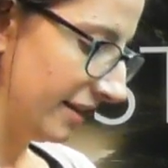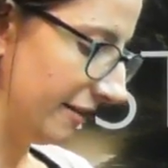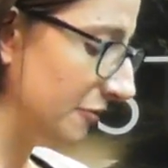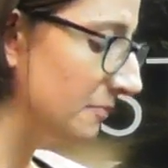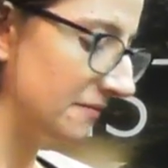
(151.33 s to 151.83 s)
A
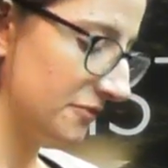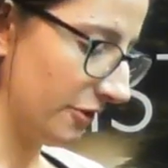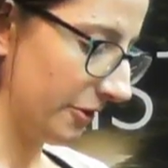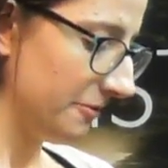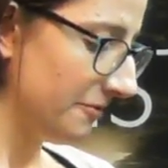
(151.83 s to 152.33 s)
few months
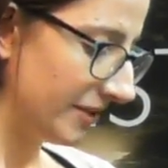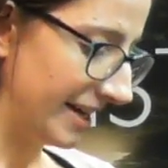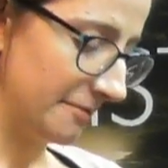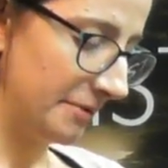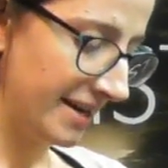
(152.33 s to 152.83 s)
ago, they
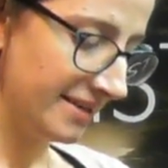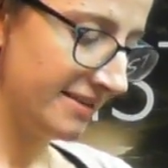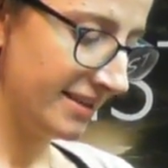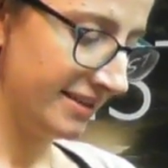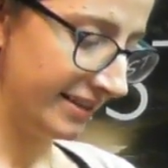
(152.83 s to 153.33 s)
had a pain in
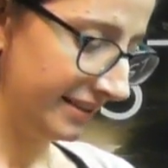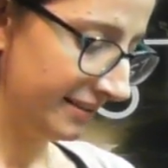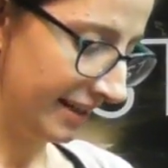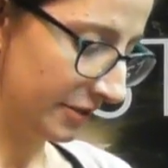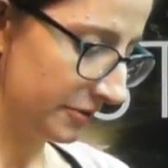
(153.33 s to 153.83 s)
their knee,
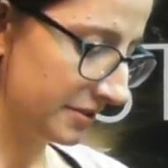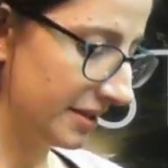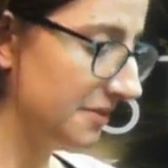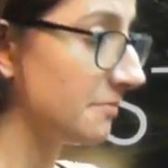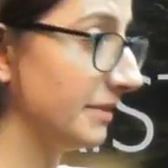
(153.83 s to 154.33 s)
and God
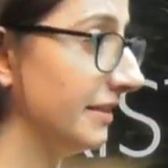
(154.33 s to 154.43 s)
touched